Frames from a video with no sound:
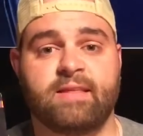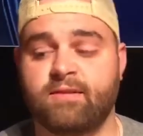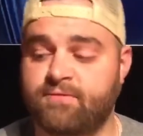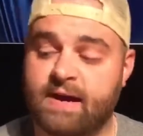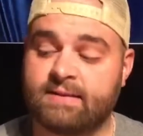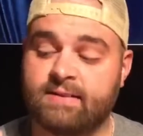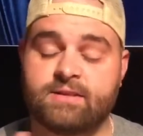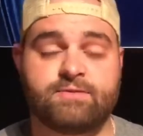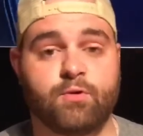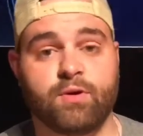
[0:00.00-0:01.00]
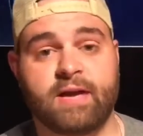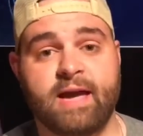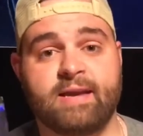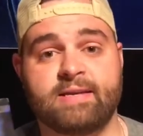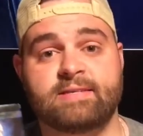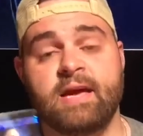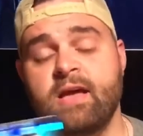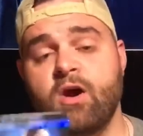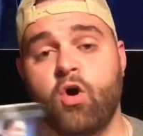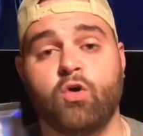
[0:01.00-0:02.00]
And then the fact that this 4K disc
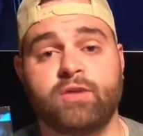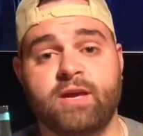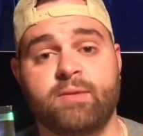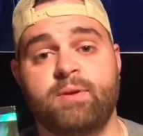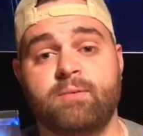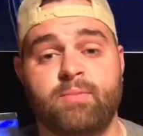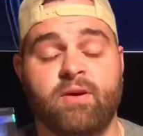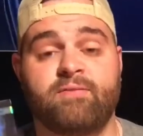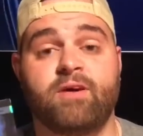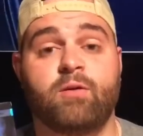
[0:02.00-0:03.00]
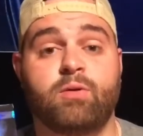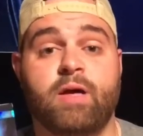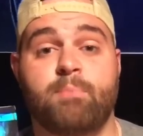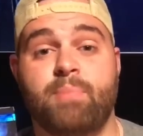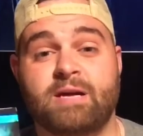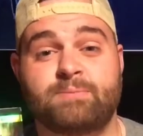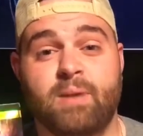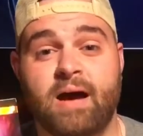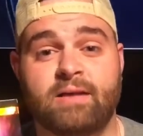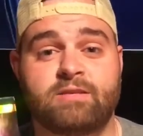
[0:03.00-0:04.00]
only going to be available at Best
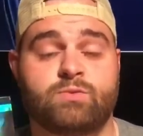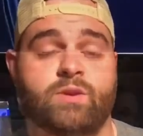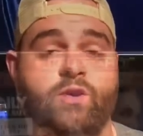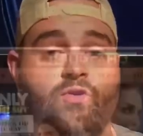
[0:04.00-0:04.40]
Buy. This is one of